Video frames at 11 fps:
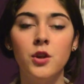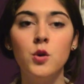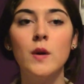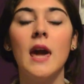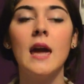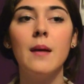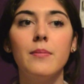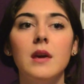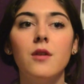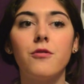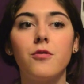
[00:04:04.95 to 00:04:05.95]
you can't
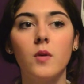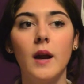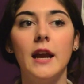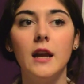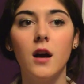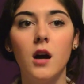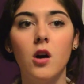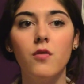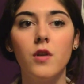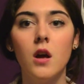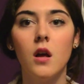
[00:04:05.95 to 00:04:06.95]
be afraid
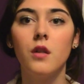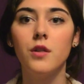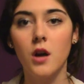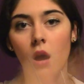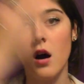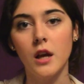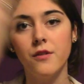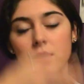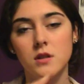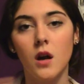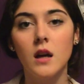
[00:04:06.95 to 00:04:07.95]
of the cocky
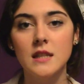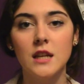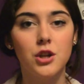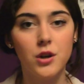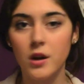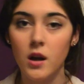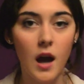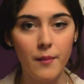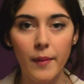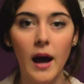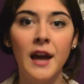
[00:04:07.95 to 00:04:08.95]
facades that you're going to
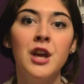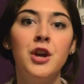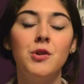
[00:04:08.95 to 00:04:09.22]
come by.